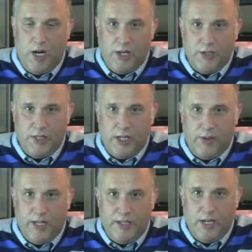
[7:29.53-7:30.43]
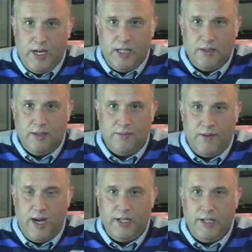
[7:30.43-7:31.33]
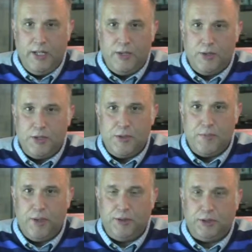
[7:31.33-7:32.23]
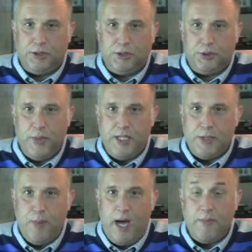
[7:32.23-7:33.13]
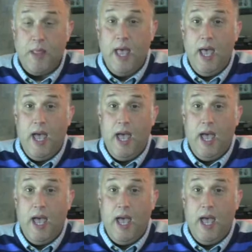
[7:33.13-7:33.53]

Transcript: our series on finding your spiritual sweet spot.